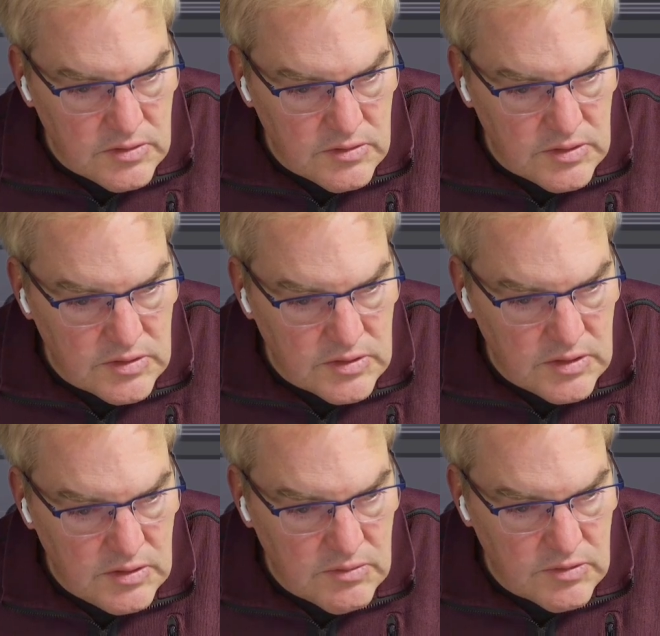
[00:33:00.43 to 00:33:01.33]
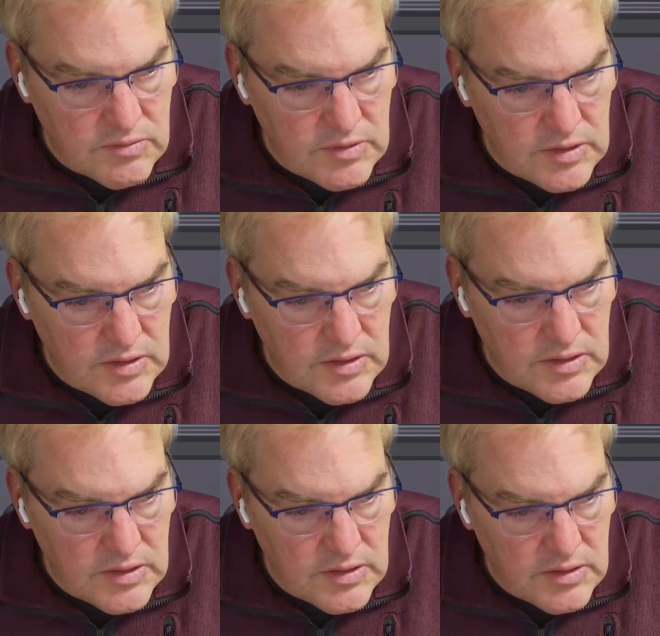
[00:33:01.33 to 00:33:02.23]
let's see what we can
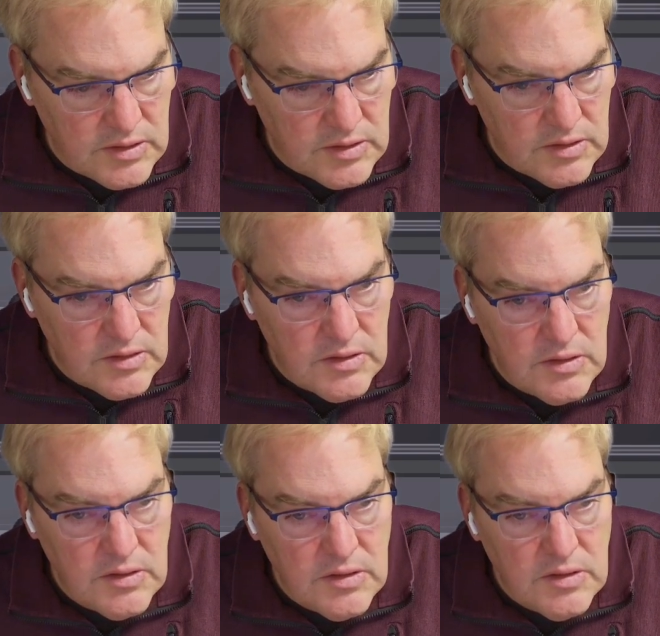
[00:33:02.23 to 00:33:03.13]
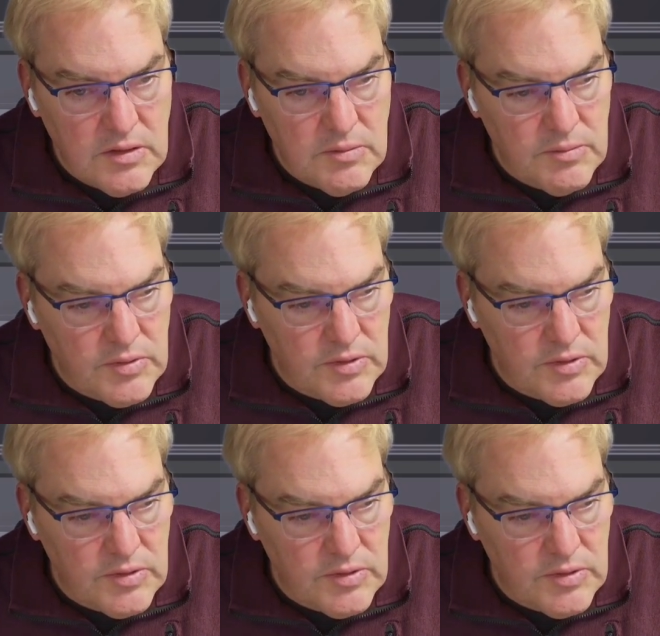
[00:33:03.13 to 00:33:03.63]
put